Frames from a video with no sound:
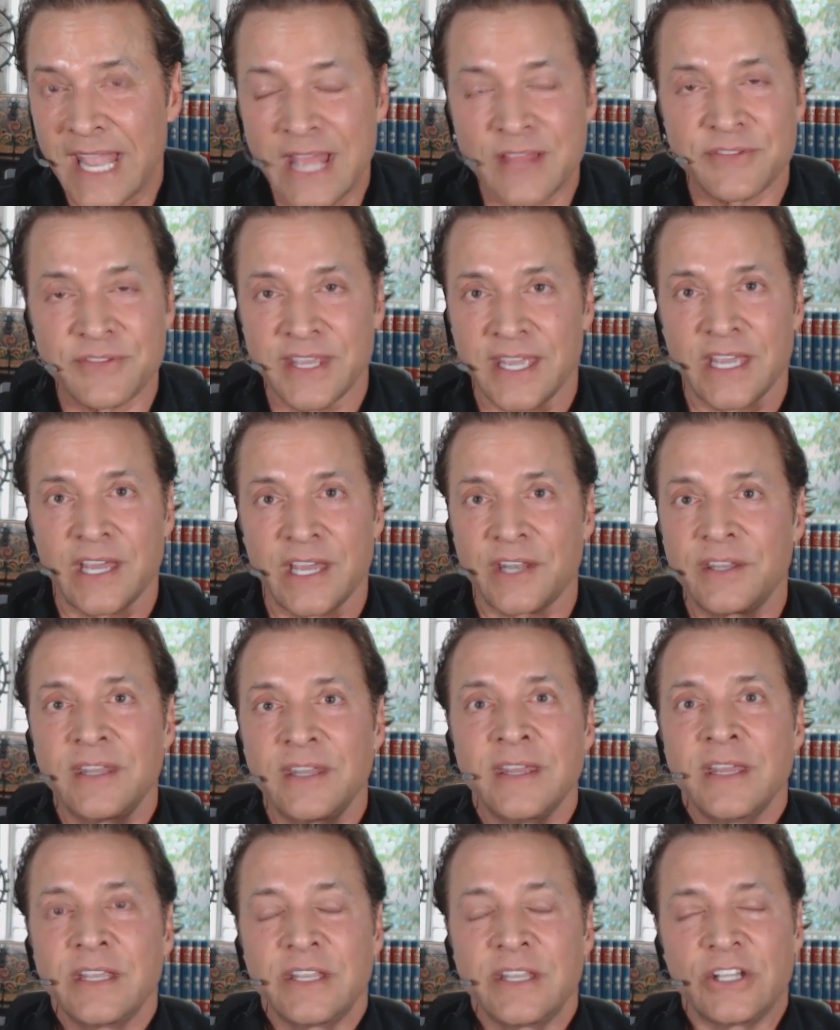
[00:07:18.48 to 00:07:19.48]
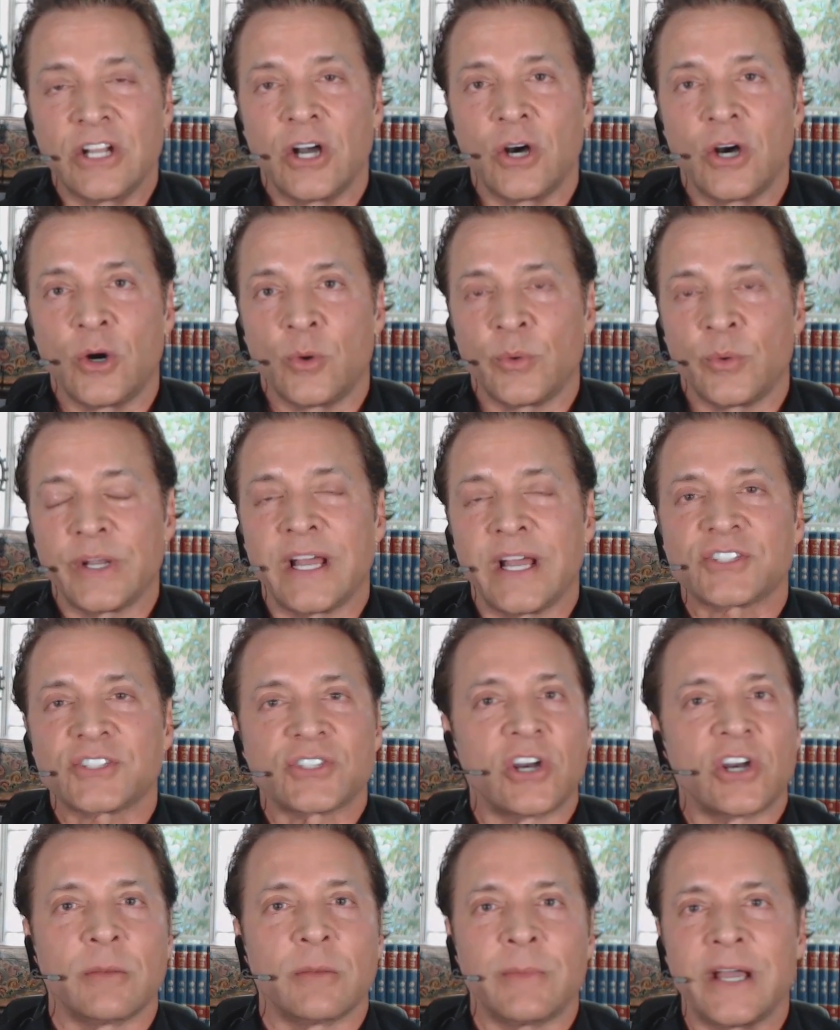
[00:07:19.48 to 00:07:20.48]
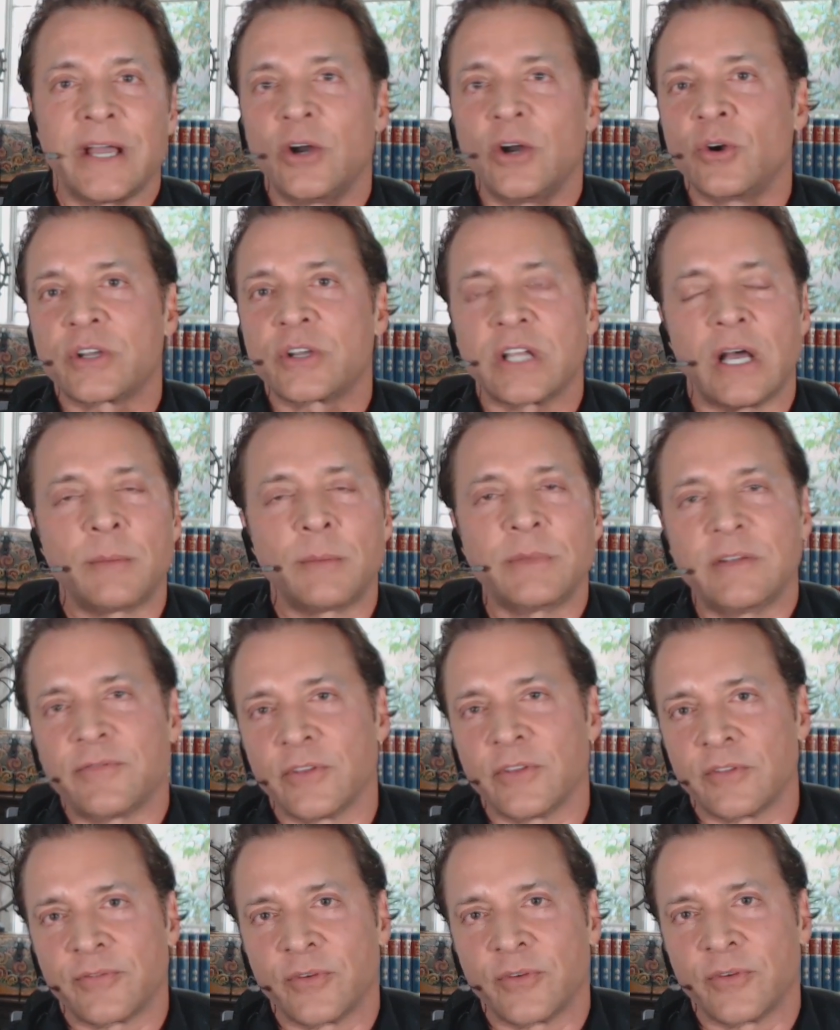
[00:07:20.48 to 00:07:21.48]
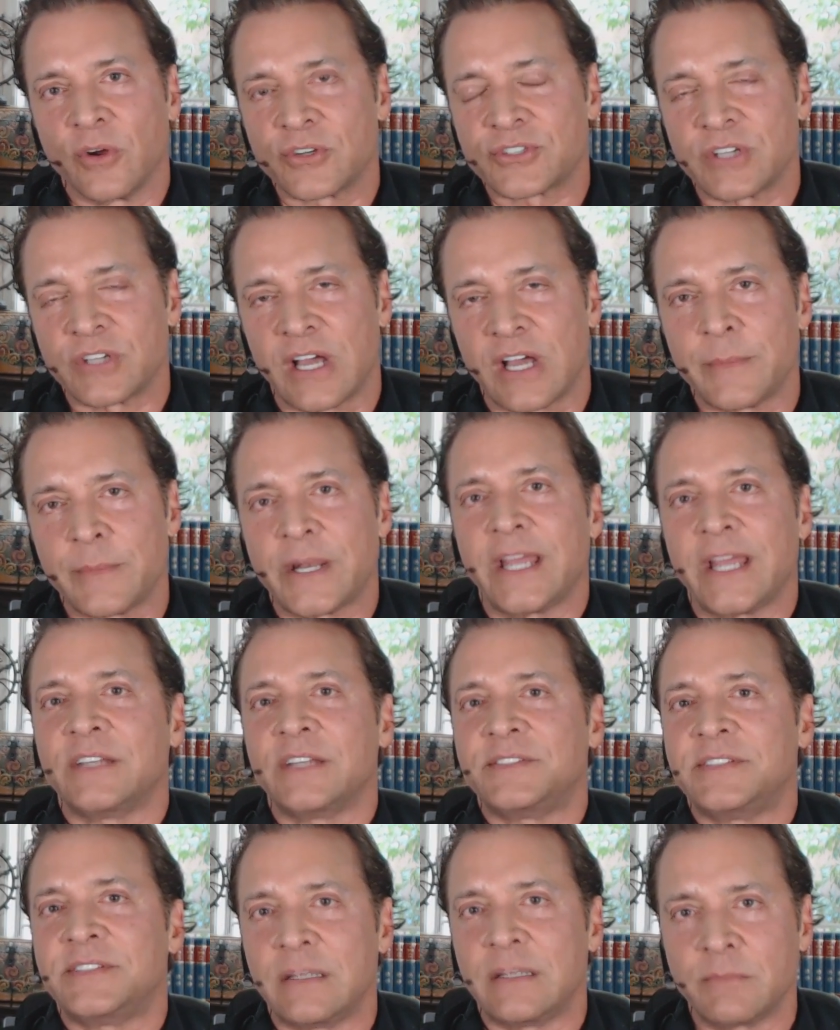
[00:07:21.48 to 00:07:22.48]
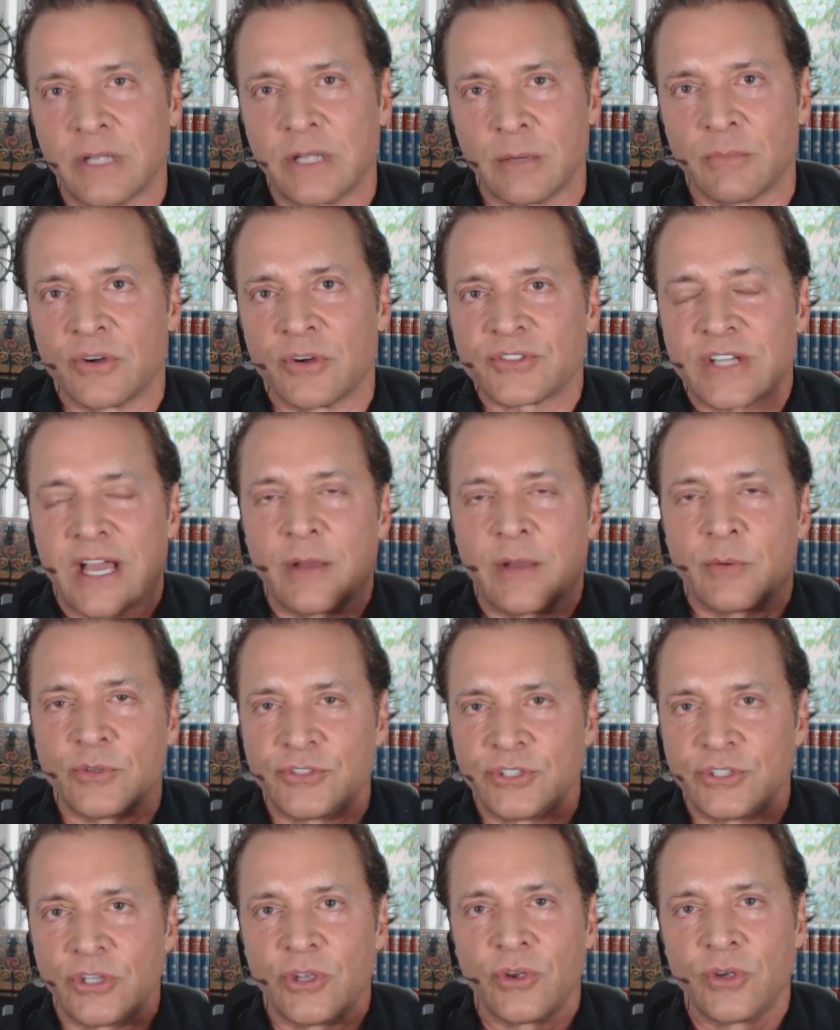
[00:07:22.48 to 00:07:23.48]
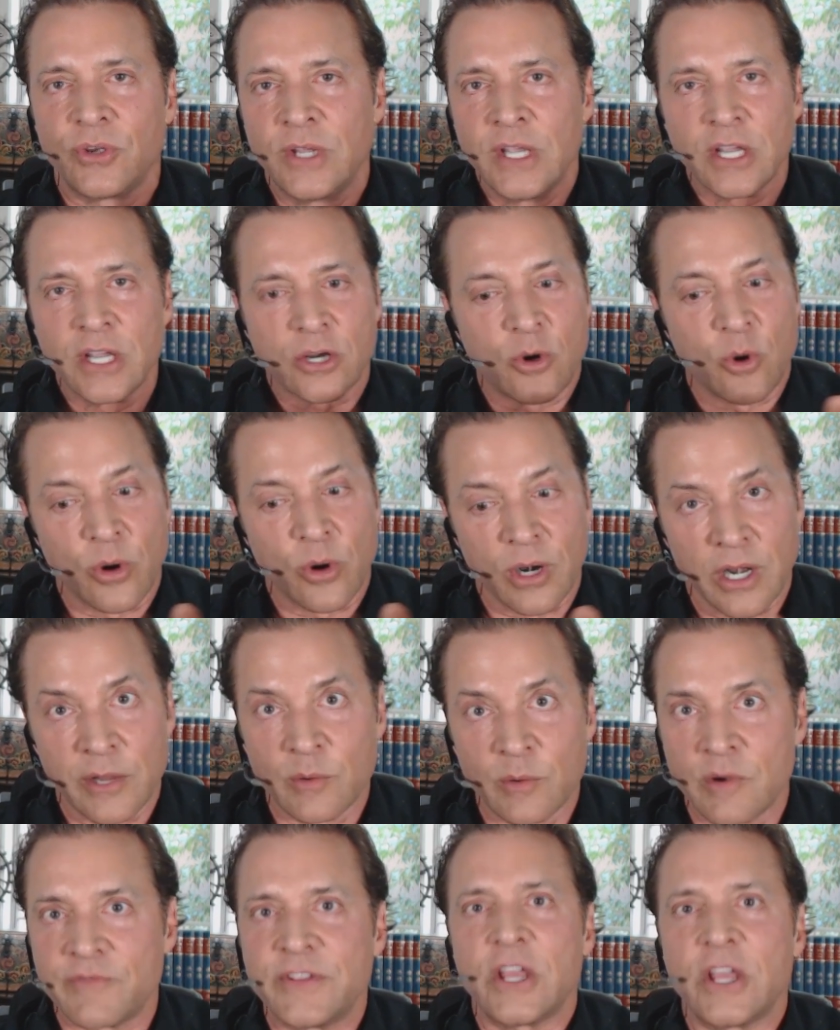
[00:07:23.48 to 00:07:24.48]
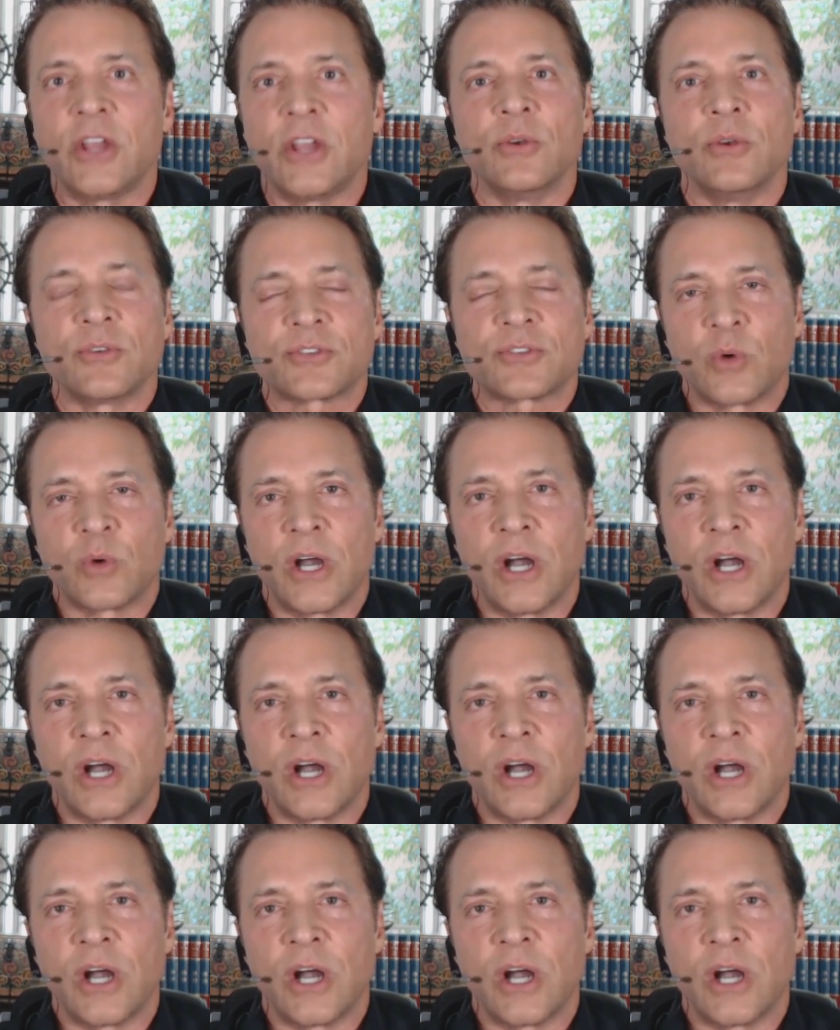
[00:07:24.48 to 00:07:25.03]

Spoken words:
And then, when I started my own company for the first time and I had team members, I would do quarterly reviews.